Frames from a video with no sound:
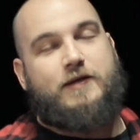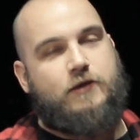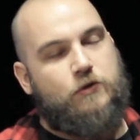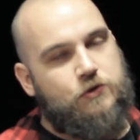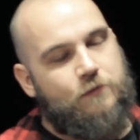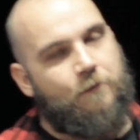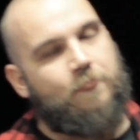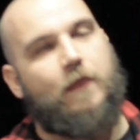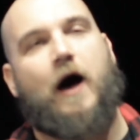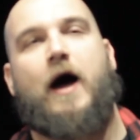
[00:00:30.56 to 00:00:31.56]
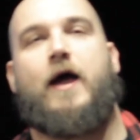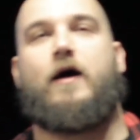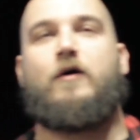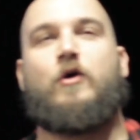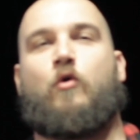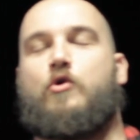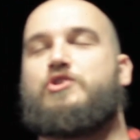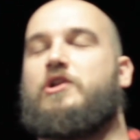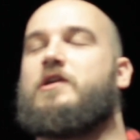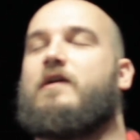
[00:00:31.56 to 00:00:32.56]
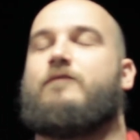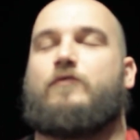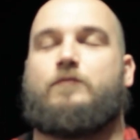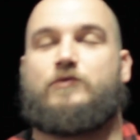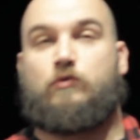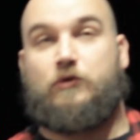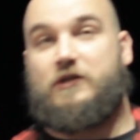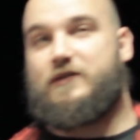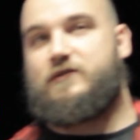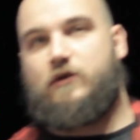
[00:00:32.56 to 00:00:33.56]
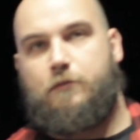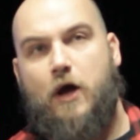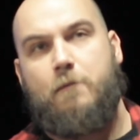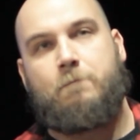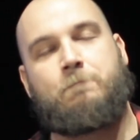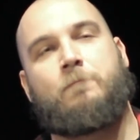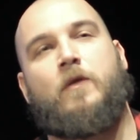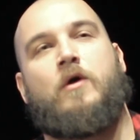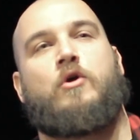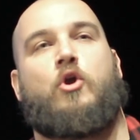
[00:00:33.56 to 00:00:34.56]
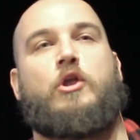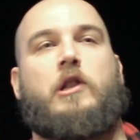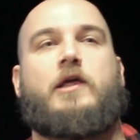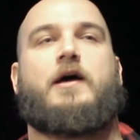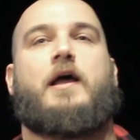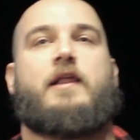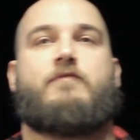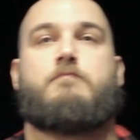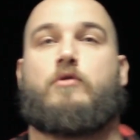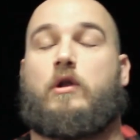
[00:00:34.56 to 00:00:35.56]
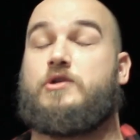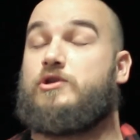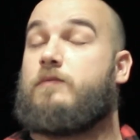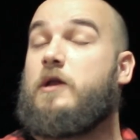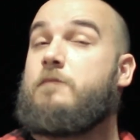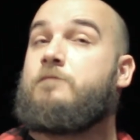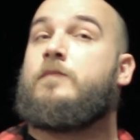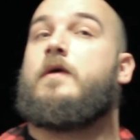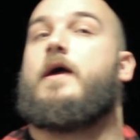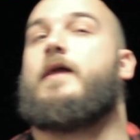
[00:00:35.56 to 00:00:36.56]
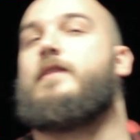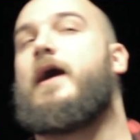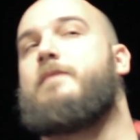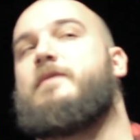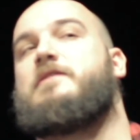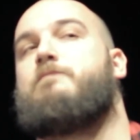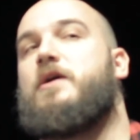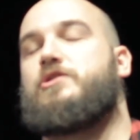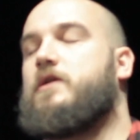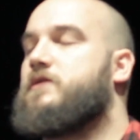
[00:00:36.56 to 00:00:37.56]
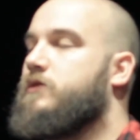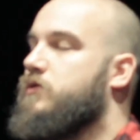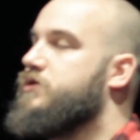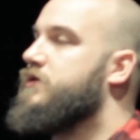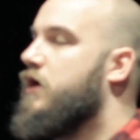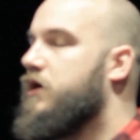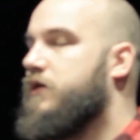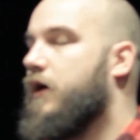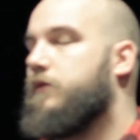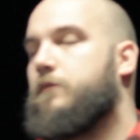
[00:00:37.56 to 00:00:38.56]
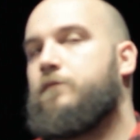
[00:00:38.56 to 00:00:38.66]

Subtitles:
Mesaros. I originally come from Subotica, Serbia. Currently, I live in Berlin, Germany, and I'm a specialist solutions architect.